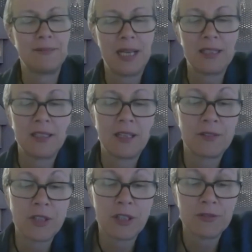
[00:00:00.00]
outside
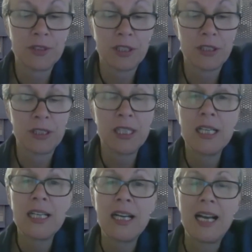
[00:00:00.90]
of Kovno.
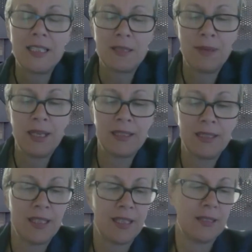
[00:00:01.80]
And to be
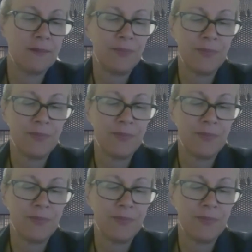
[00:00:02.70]
clear,